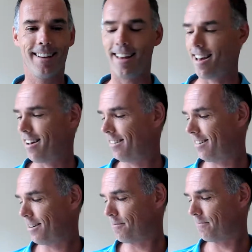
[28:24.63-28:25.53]

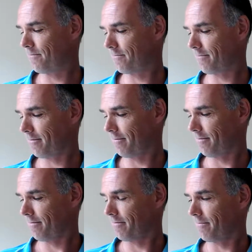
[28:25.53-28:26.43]
And
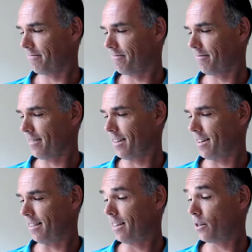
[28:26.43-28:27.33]

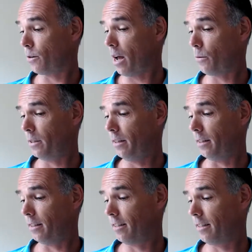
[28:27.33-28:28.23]
that's how we did
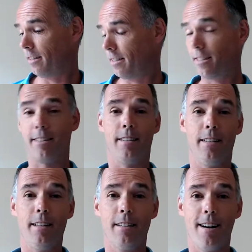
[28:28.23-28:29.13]
it. And
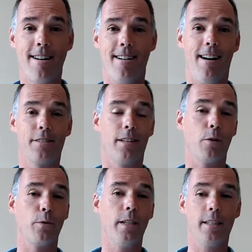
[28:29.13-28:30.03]
then after
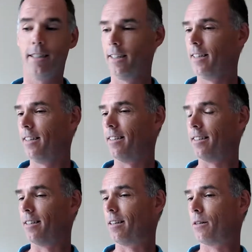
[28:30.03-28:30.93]
that, we
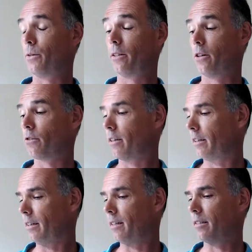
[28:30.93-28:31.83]

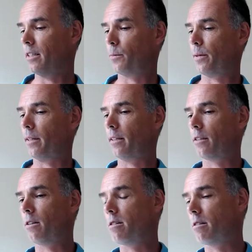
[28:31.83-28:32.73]
already anticipated
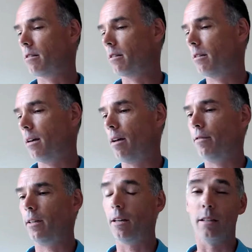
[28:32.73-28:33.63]
on
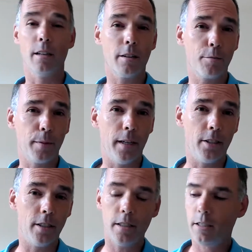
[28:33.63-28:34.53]
having a lot of
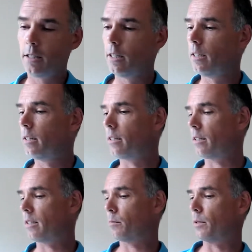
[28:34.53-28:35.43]
pages,
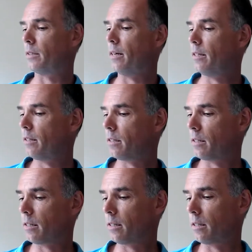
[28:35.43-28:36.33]
but then
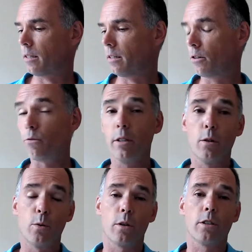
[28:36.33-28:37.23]
the
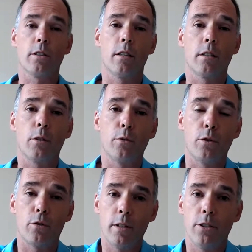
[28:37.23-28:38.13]
real work started
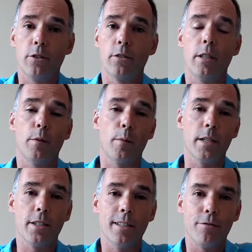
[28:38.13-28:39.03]
for Rachel, Tim, and
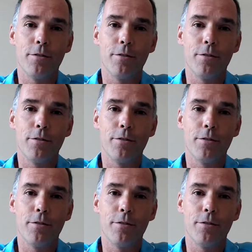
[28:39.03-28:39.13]
myself,